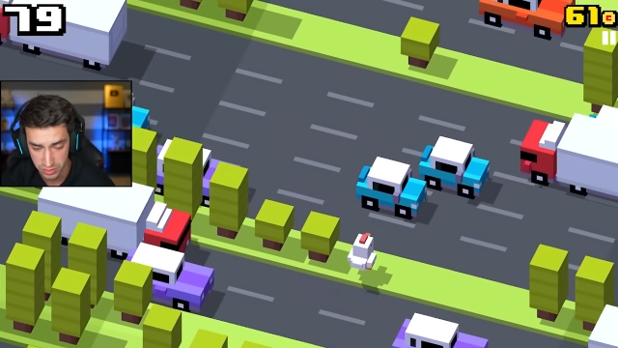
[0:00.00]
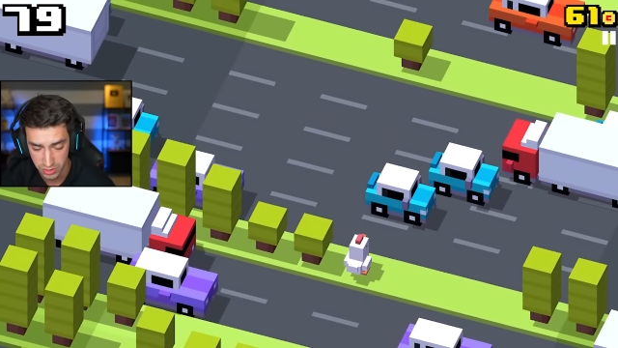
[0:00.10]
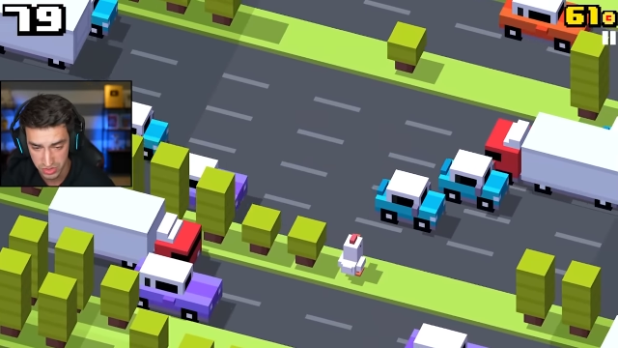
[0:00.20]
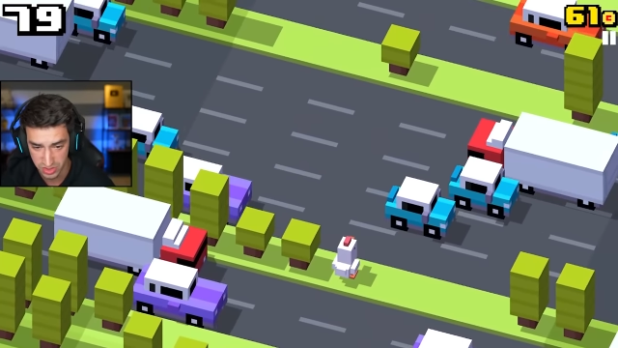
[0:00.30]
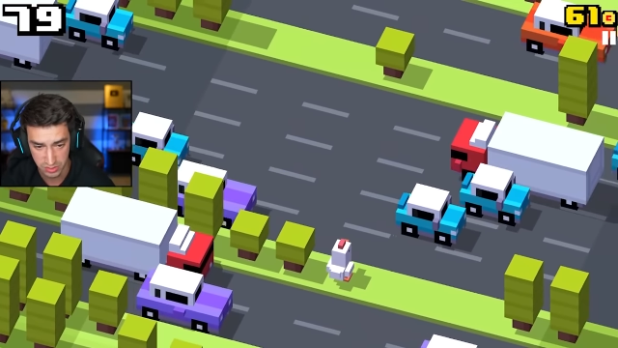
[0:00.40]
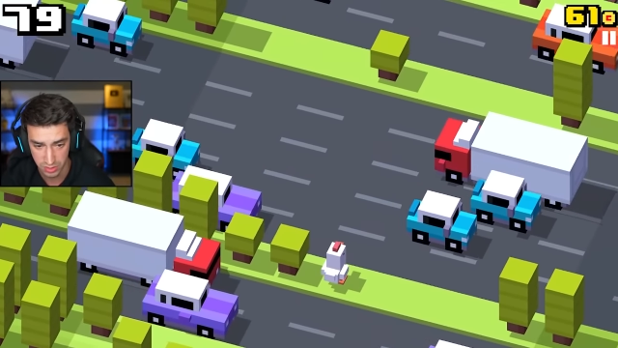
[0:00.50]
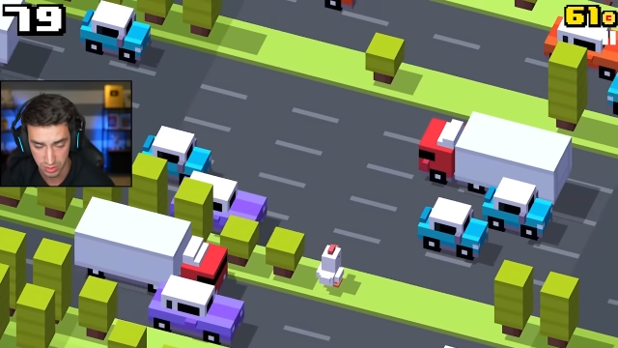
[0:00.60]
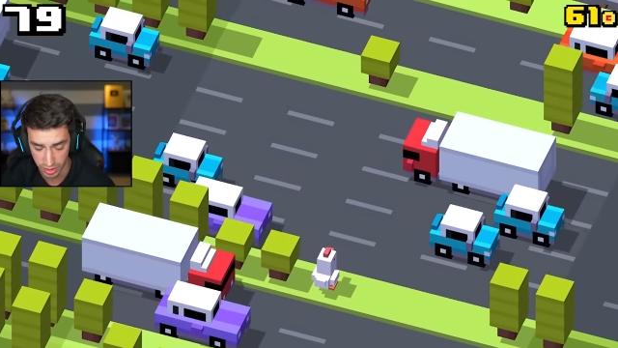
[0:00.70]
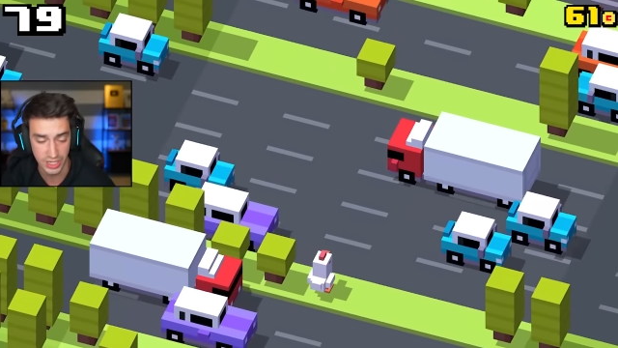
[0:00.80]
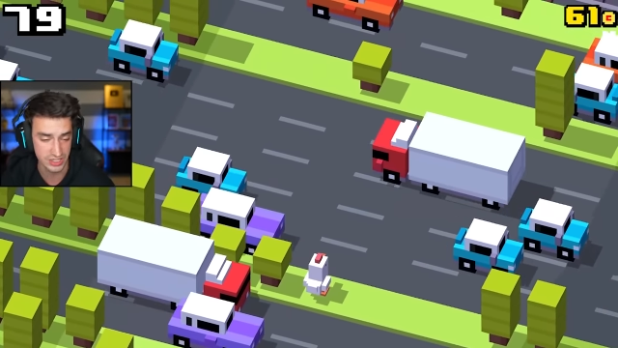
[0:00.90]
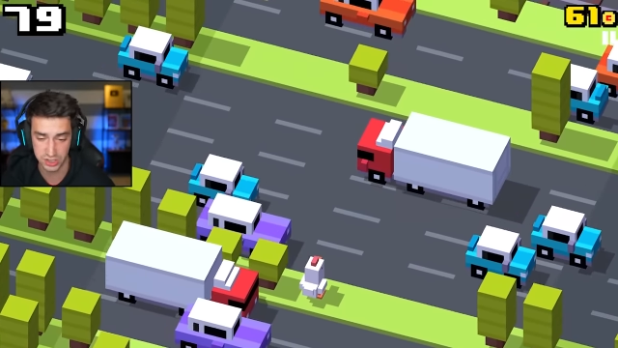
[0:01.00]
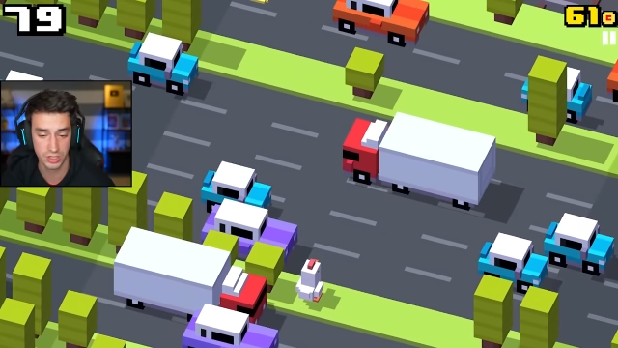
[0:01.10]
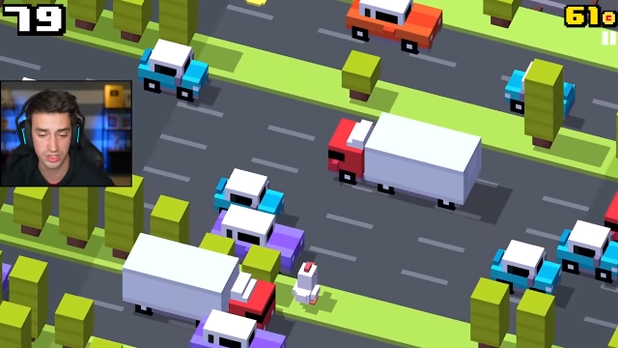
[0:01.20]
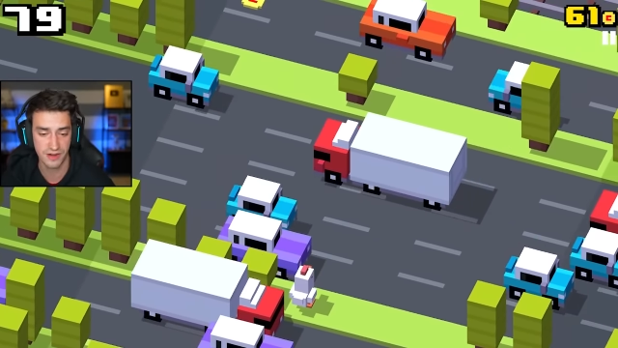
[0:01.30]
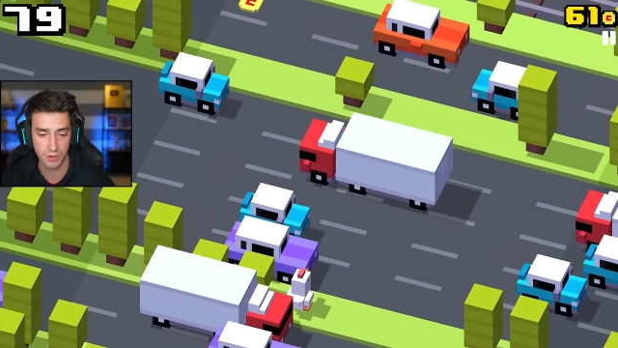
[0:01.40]
There's lit it's
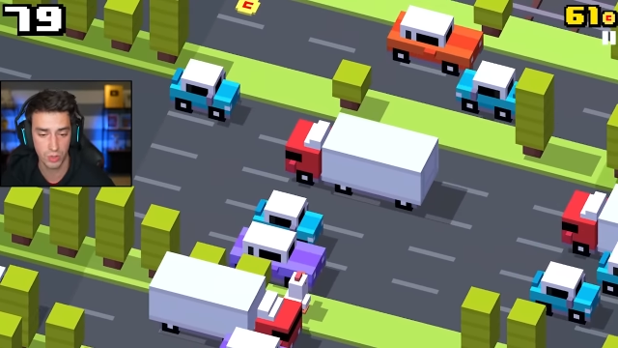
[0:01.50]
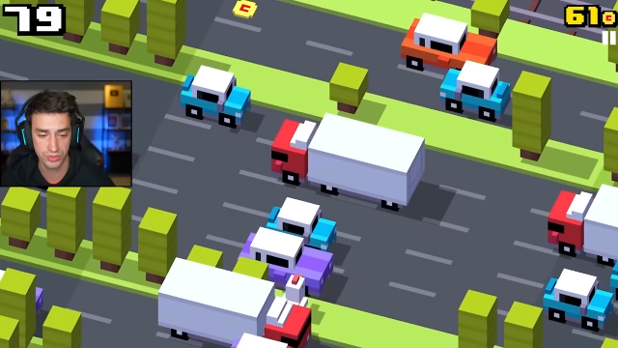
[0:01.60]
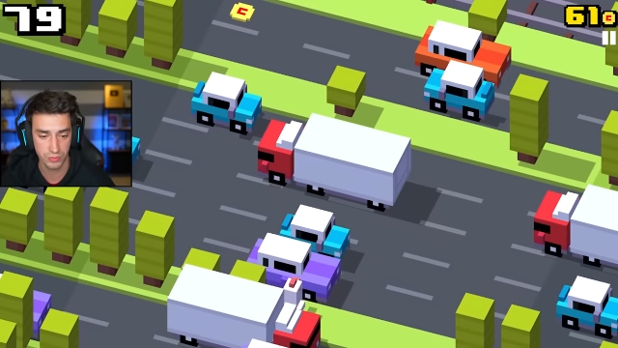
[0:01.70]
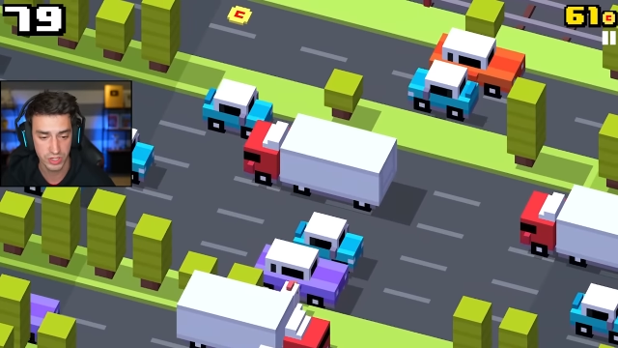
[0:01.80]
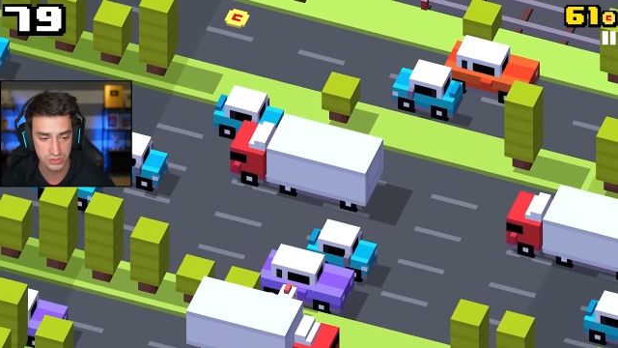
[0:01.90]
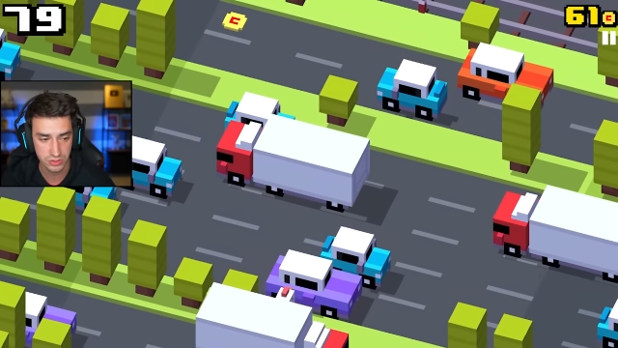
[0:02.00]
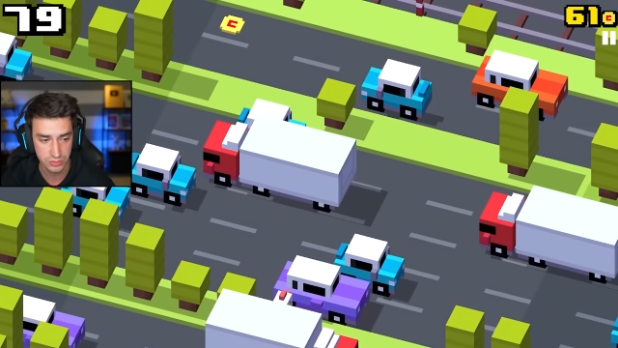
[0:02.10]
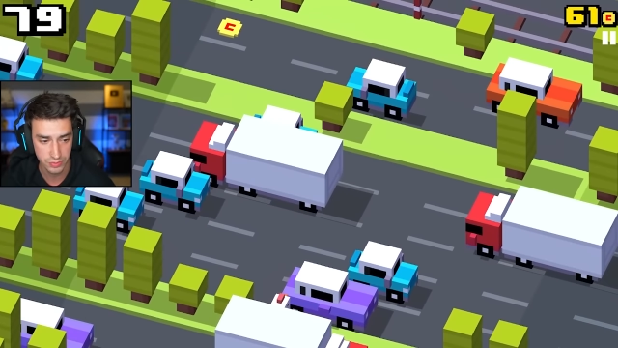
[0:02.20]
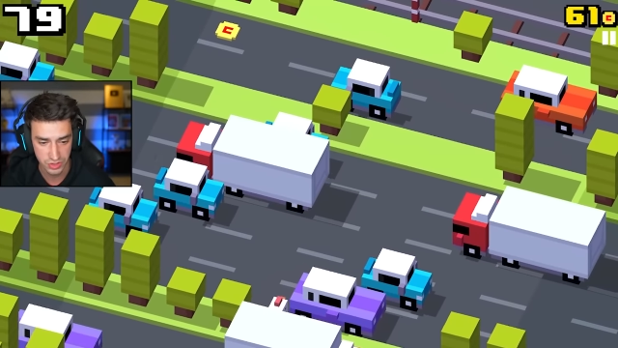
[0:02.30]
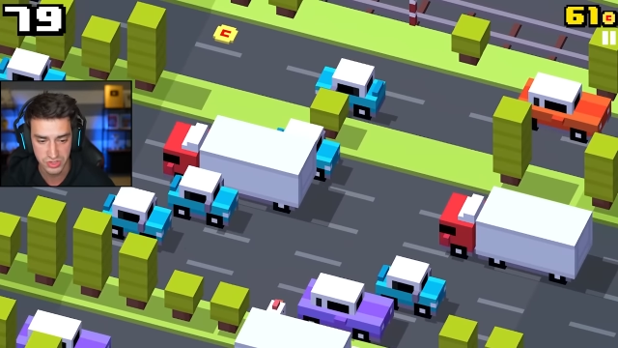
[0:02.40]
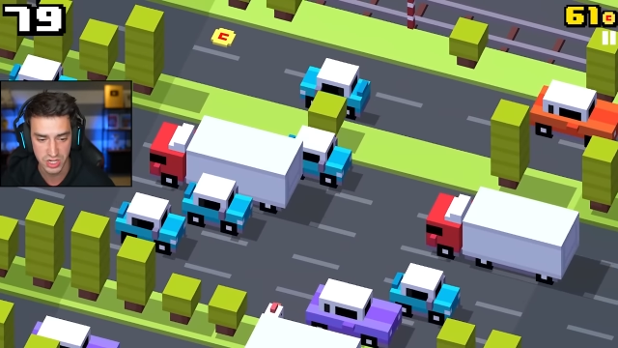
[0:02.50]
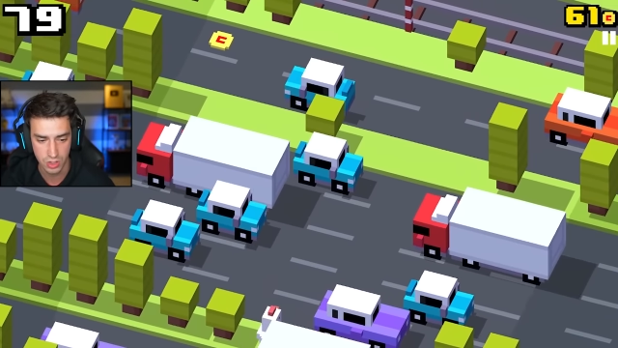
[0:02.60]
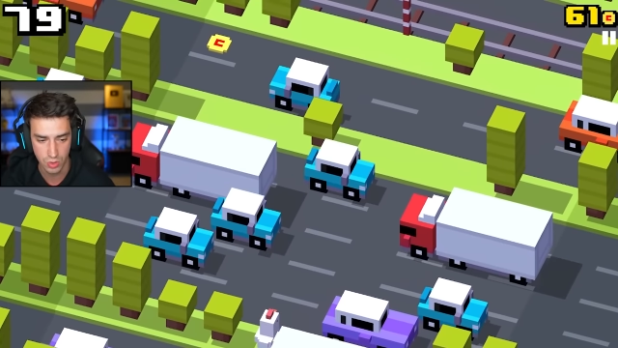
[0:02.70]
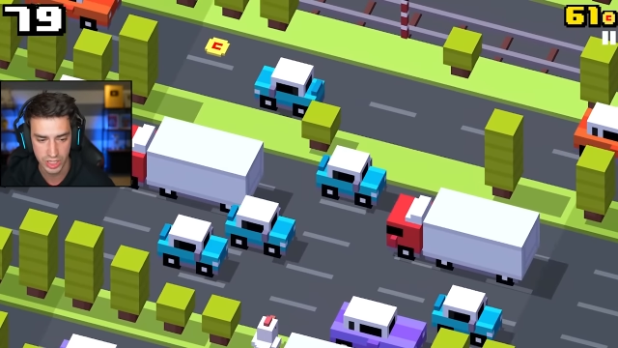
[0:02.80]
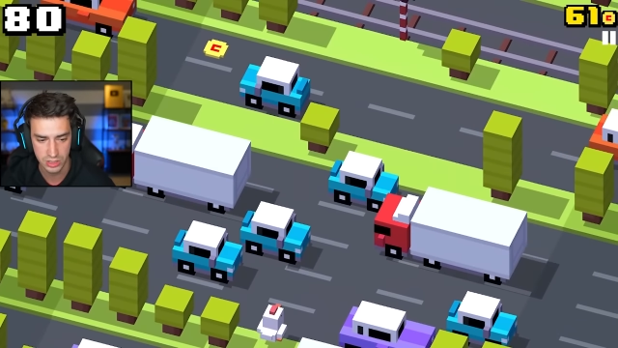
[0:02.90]
literally never worth the risk. When you see a
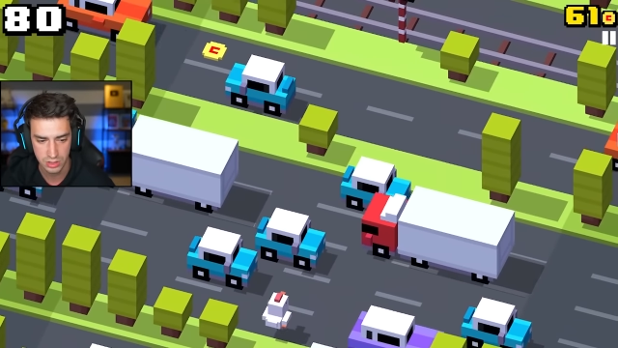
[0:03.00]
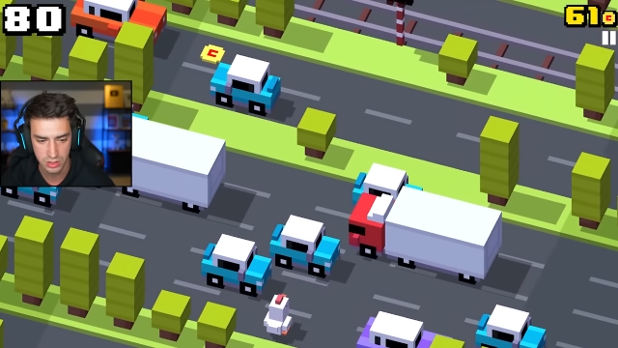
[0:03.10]
coin.